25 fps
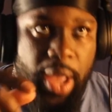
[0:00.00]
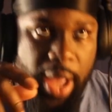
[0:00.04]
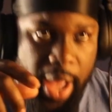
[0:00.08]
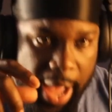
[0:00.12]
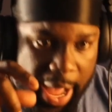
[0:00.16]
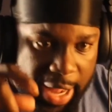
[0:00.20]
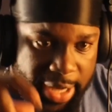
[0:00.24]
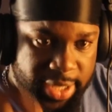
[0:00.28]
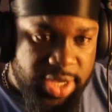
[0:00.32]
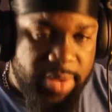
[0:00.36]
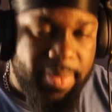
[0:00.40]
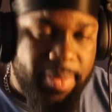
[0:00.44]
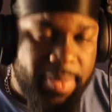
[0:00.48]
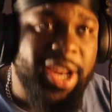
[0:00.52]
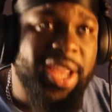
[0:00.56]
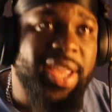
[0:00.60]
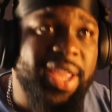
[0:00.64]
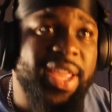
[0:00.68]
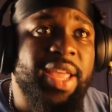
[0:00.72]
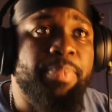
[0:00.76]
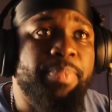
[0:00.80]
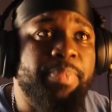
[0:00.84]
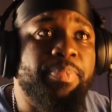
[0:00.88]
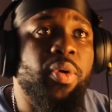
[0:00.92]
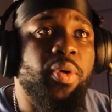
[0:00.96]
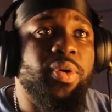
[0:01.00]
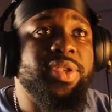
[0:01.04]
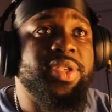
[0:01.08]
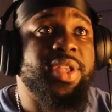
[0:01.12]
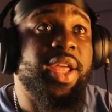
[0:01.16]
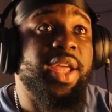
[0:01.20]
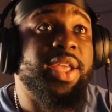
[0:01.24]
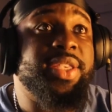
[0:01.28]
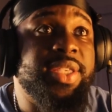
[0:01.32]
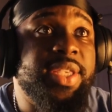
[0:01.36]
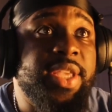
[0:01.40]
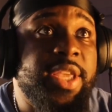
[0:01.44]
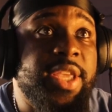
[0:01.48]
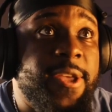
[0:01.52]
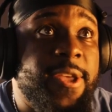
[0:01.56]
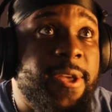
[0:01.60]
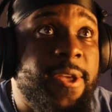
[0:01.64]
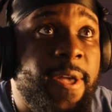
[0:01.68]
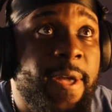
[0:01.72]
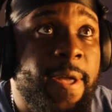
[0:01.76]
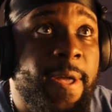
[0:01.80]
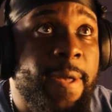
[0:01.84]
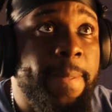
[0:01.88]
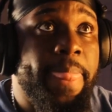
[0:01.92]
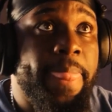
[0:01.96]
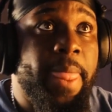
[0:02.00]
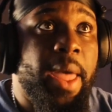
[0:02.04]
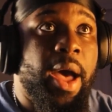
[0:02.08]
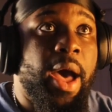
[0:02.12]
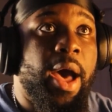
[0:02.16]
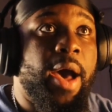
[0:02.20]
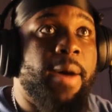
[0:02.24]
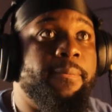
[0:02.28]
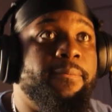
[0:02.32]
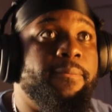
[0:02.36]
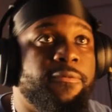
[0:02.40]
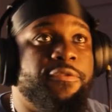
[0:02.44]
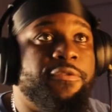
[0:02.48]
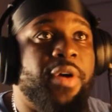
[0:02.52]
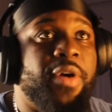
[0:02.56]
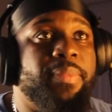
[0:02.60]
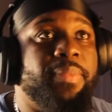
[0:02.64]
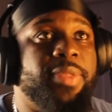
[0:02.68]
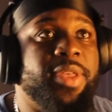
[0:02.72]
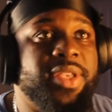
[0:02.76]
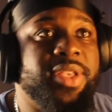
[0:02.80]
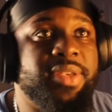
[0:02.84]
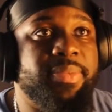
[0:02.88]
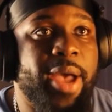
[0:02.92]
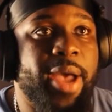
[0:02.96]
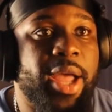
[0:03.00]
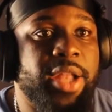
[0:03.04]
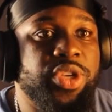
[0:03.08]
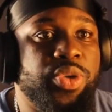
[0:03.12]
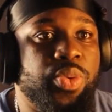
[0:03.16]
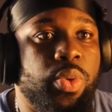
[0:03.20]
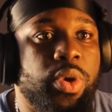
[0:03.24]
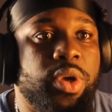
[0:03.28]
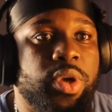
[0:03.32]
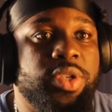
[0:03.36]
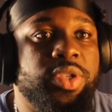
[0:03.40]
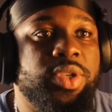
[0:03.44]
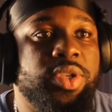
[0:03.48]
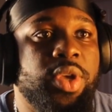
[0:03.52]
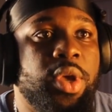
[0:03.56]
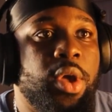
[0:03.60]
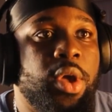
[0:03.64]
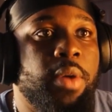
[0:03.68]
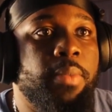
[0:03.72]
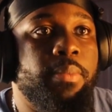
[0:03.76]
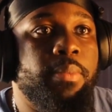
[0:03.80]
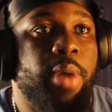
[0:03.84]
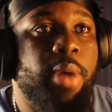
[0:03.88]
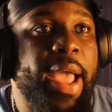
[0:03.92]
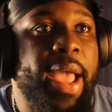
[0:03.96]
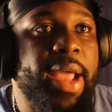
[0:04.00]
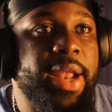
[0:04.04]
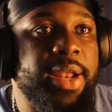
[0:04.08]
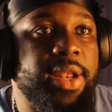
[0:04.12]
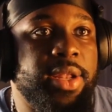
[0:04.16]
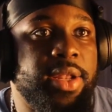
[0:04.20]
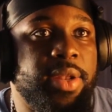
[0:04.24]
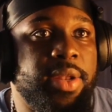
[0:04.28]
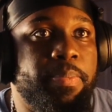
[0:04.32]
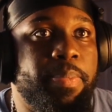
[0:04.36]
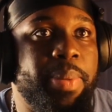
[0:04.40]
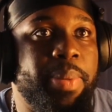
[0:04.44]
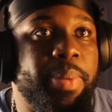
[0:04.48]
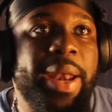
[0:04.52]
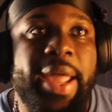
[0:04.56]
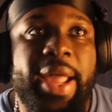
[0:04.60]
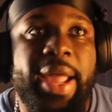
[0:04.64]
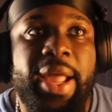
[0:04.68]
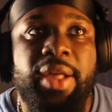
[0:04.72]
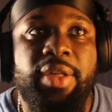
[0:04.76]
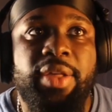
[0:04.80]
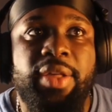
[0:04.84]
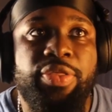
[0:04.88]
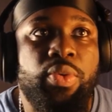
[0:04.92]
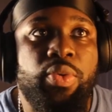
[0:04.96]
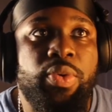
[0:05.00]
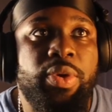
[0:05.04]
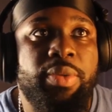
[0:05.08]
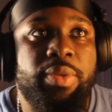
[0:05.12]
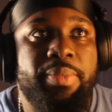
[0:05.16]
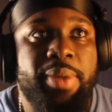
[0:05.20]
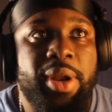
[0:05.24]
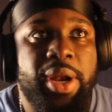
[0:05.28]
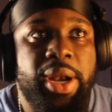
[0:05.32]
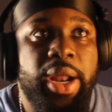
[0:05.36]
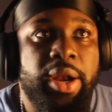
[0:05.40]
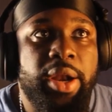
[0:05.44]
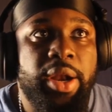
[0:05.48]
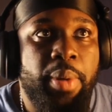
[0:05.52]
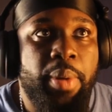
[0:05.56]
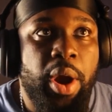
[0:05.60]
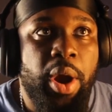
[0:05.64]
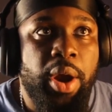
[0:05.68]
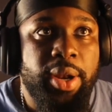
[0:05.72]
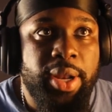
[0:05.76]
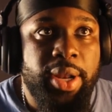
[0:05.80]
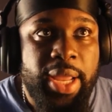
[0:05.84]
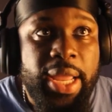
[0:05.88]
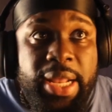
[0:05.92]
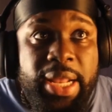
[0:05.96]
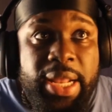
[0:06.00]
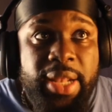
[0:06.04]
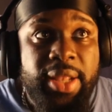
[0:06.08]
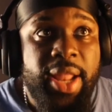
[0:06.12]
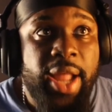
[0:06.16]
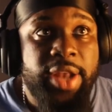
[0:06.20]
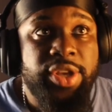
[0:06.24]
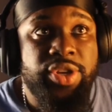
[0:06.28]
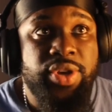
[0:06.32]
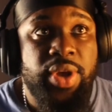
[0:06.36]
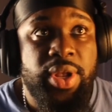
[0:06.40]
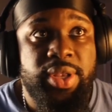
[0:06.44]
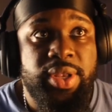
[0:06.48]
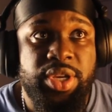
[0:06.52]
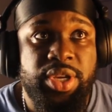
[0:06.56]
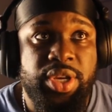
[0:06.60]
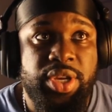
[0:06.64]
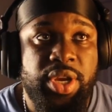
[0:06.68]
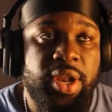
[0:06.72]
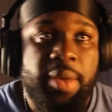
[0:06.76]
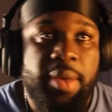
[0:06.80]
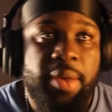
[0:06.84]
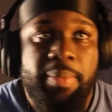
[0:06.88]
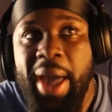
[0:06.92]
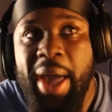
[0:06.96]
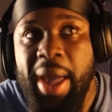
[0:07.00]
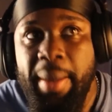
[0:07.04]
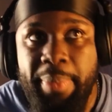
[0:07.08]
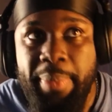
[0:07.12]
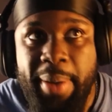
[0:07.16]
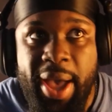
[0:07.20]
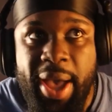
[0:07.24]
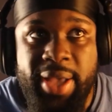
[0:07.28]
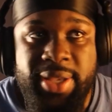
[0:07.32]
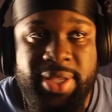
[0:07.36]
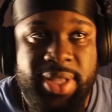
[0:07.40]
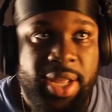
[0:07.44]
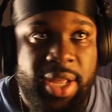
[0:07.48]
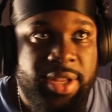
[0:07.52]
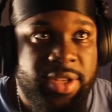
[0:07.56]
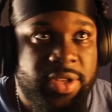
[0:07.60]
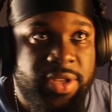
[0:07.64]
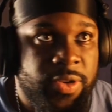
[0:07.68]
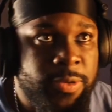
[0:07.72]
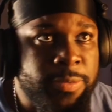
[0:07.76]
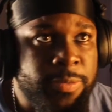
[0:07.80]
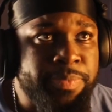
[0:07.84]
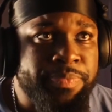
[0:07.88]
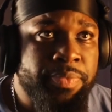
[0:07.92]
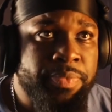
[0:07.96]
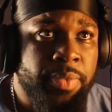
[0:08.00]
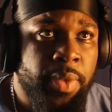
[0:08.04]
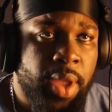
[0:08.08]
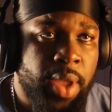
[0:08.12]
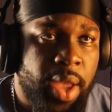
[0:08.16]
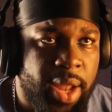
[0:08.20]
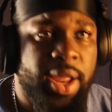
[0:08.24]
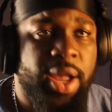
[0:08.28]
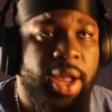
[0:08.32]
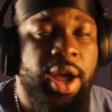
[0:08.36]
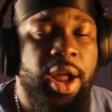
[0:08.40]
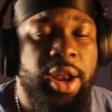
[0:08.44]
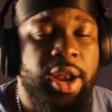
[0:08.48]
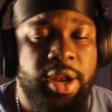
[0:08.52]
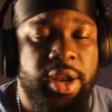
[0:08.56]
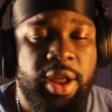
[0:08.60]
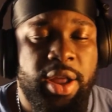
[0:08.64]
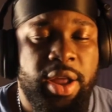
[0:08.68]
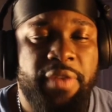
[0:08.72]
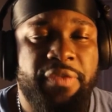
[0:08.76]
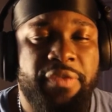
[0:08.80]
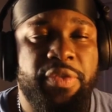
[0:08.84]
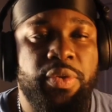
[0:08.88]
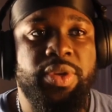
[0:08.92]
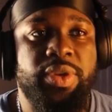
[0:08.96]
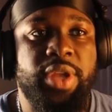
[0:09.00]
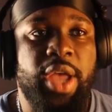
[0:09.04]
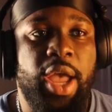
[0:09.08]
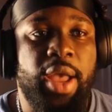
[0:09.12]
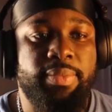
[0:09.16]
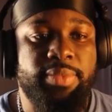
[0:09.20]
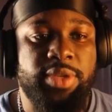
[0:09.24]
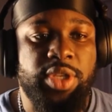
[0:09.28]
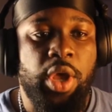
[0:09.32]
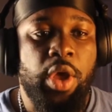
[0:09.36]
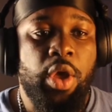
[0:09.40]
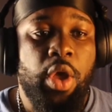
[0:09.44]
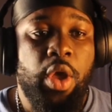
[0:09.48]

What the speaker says: And some of the key points that I see from this match was Brighton playing through the middle of the park in that transition. They bypassed Enzo and they got in a few times.